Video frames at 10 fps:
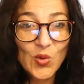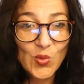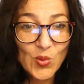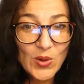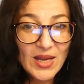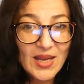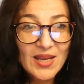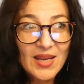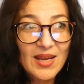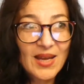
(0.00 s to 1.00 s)

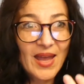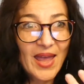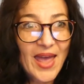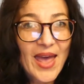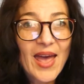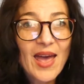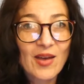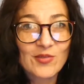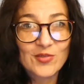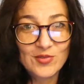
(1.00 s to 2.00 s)
We
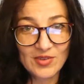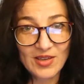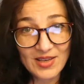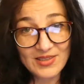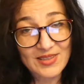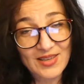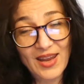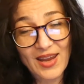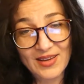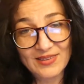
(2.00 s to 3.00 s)
have an
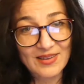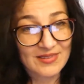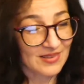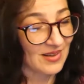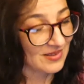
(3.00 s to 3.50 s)
innate and